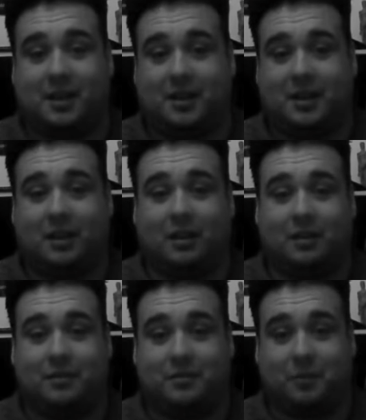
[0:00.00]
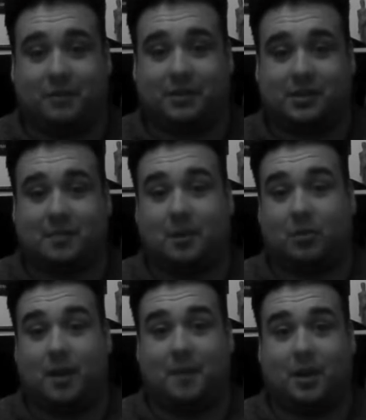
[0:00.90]
in England with a
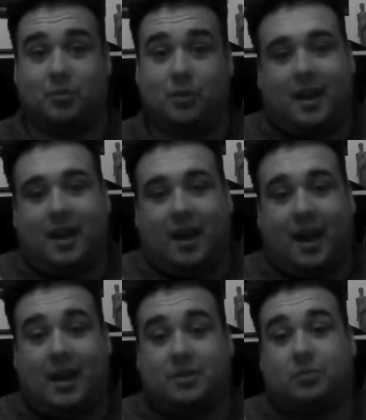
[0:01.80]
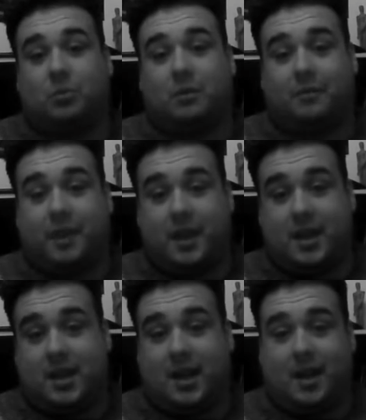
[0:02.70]
similar MO. And all of
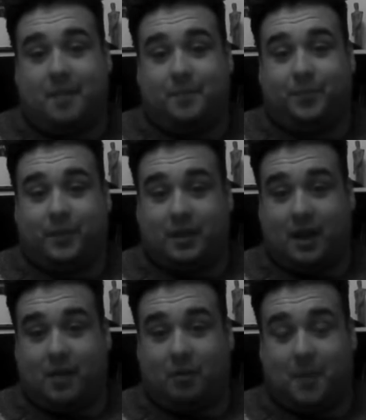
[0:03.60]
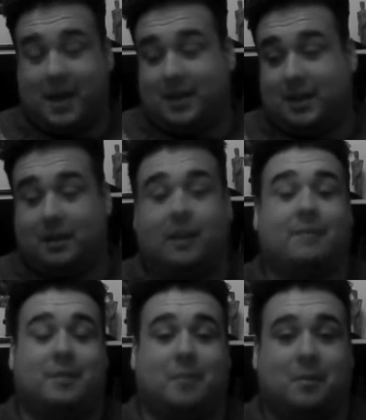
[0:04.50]
the remaining
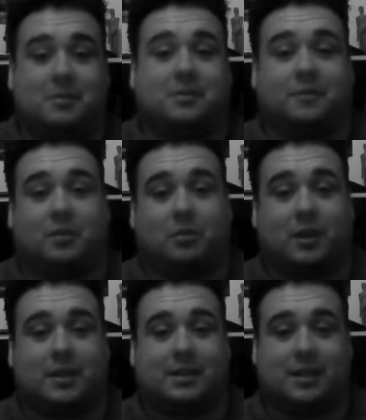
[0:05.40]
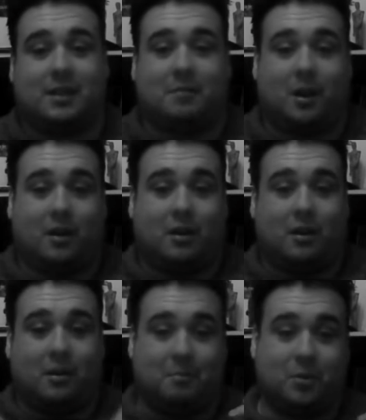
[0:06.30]
living members of the cricket team
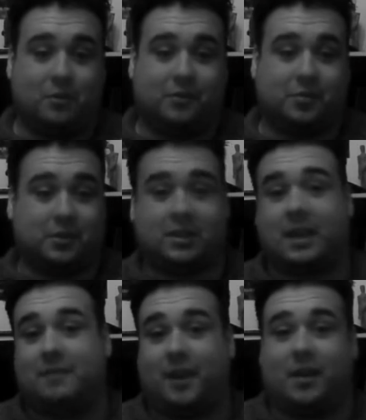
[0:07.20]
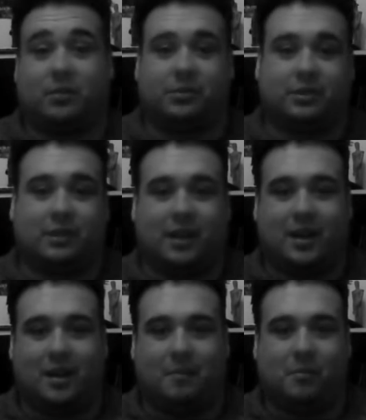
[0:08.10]
are moved to a safe house,
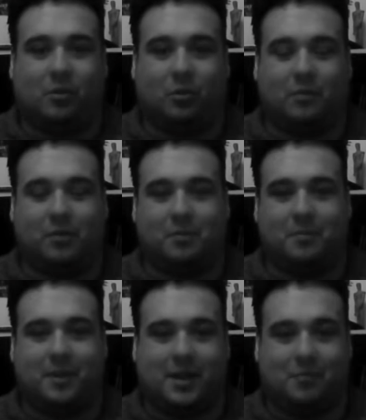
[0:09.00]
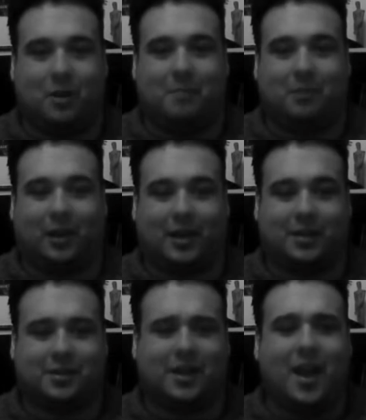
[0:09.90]
all of them in one
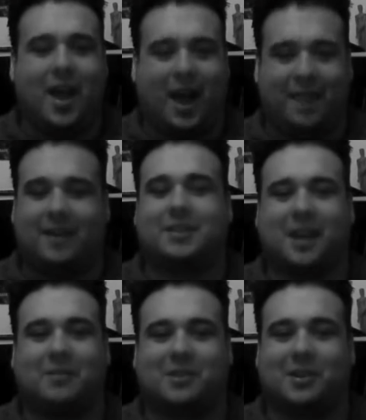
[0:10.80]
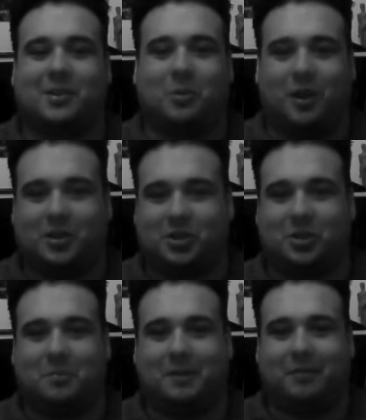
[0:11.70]
place. And that sounds like quite a
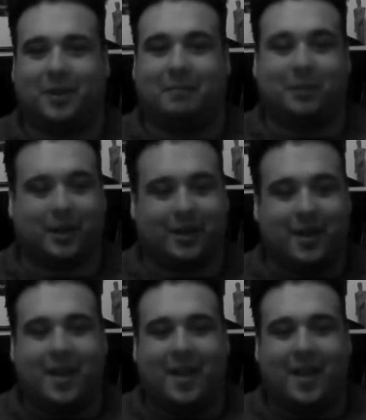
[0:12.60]
stupid thing, but,